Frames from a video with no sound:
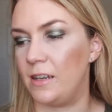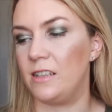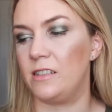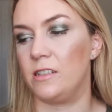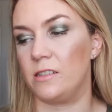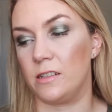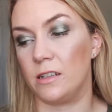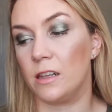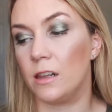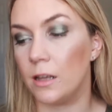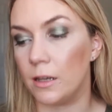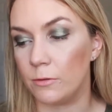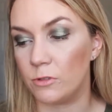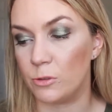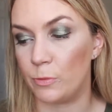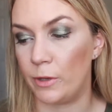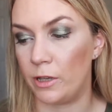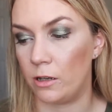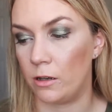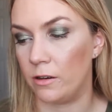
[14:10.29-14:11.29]
It doesn't claim to
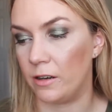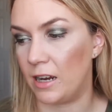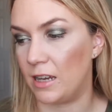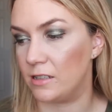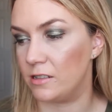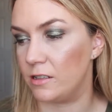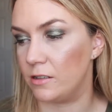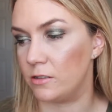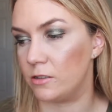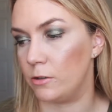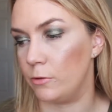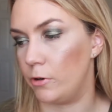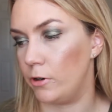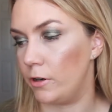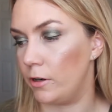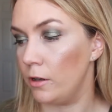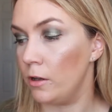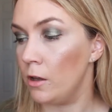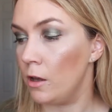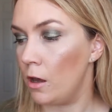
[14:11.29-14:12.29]
be long lasting. There's no
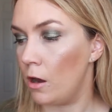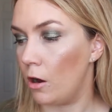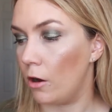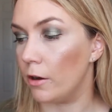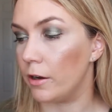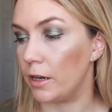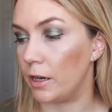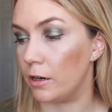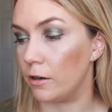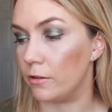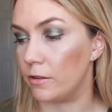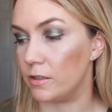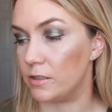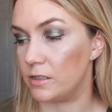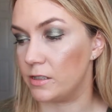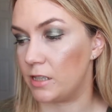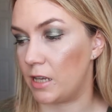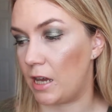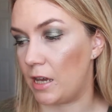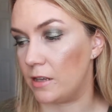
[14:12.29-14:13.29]
one on here that
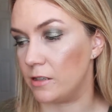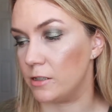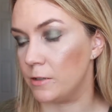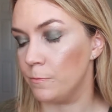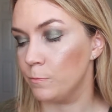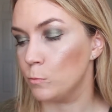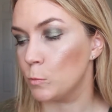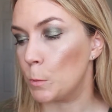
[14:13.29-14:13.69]
says,